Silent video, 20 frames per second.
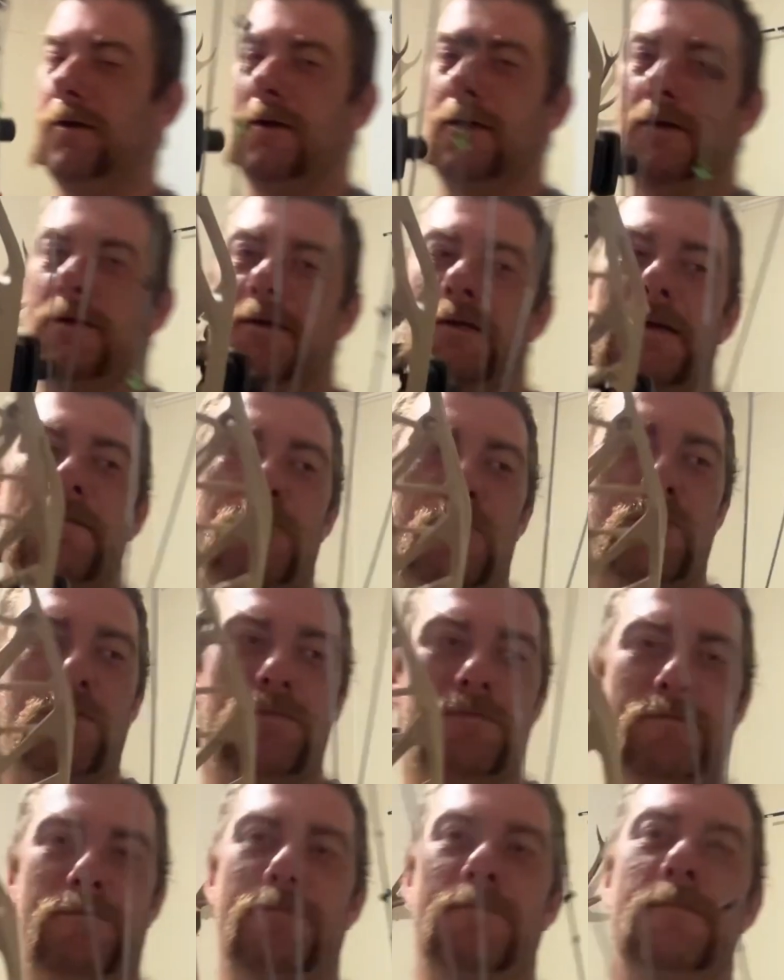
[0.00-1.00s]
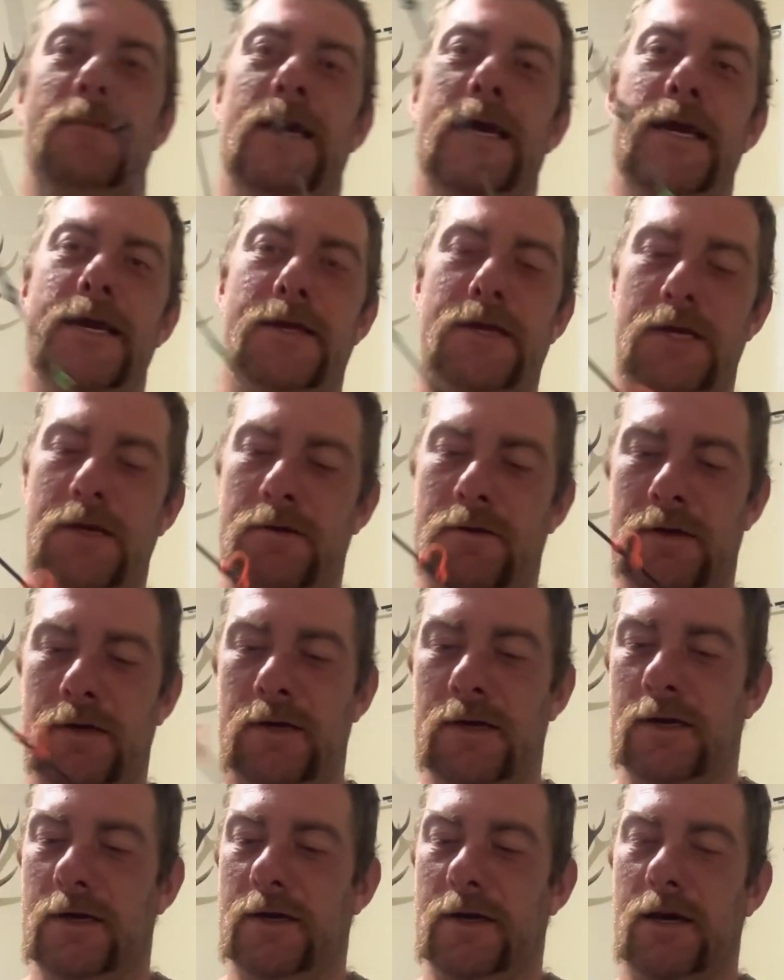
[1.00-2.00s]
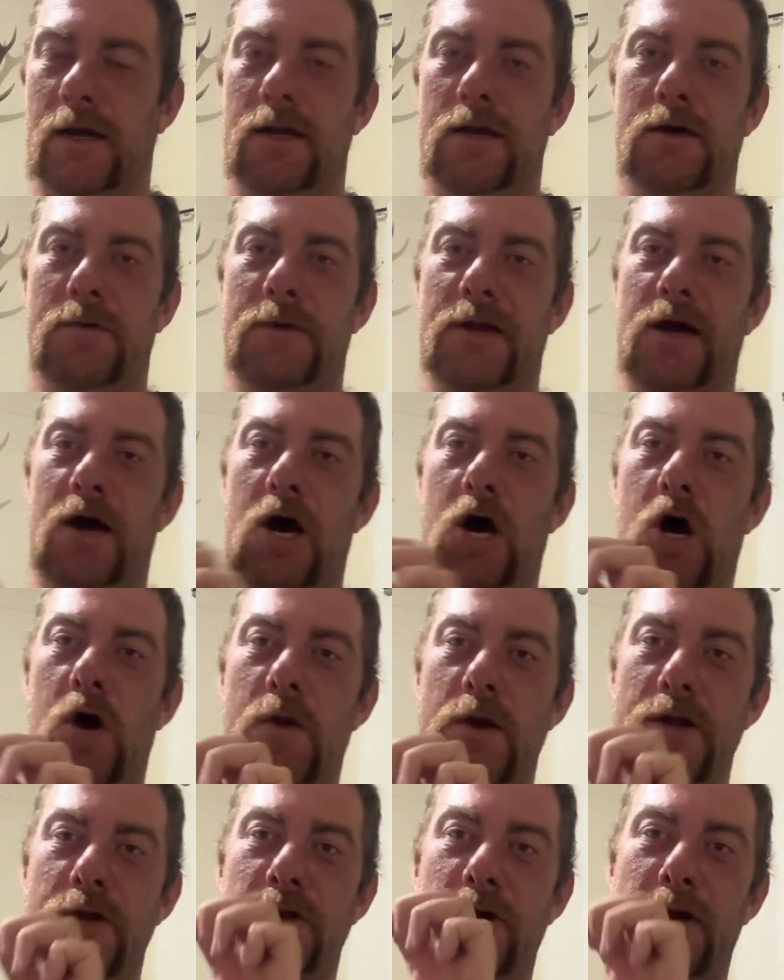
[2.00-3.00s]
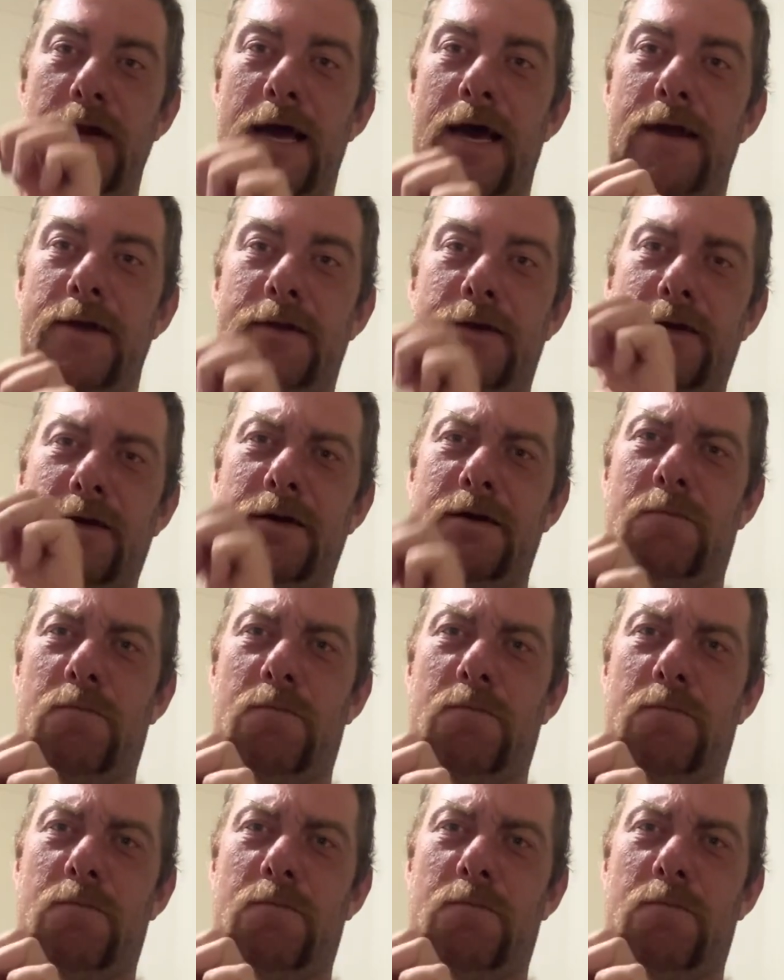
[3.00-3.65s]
Simple, easy. Got a little bit of orange on that to